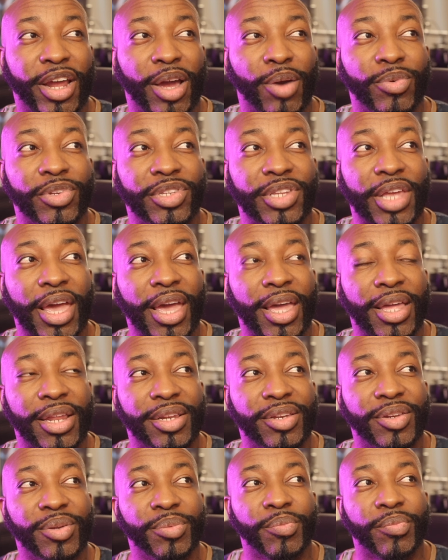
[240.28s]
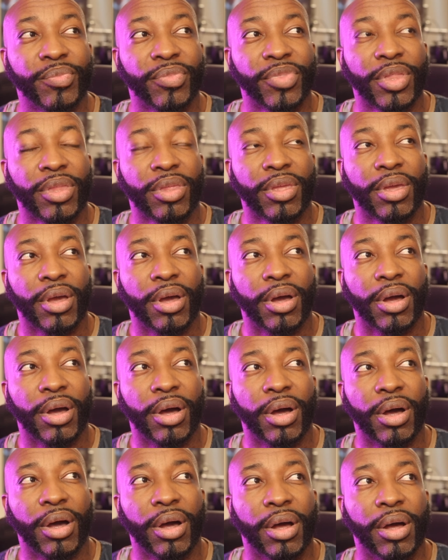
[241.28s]
I was in,
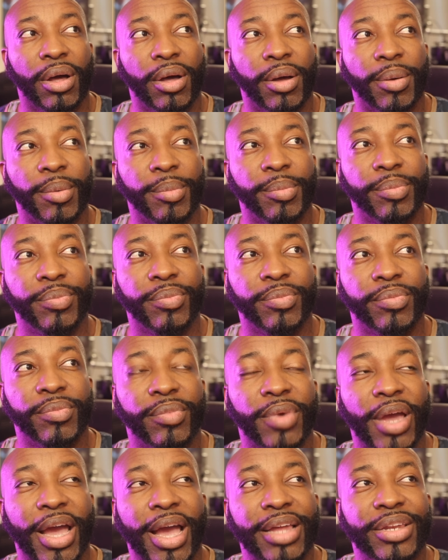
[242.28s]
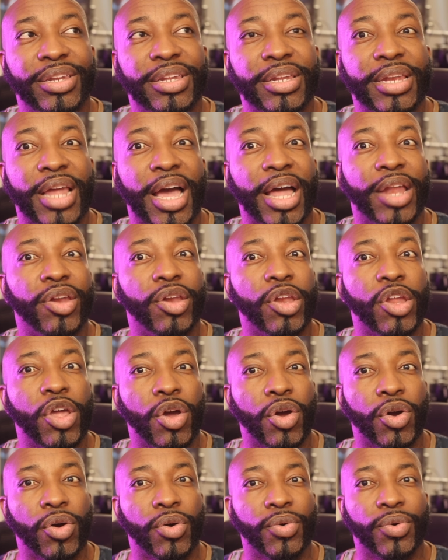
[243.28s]
I did not
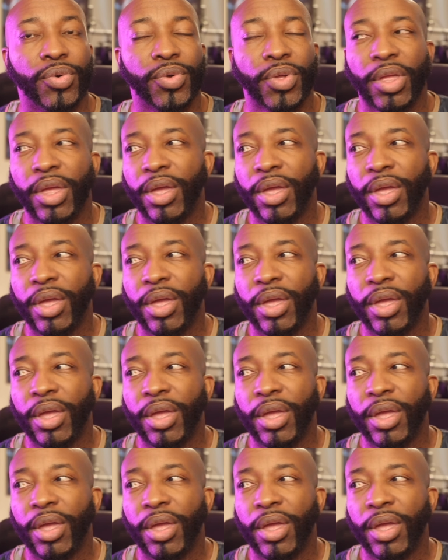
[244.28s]
know.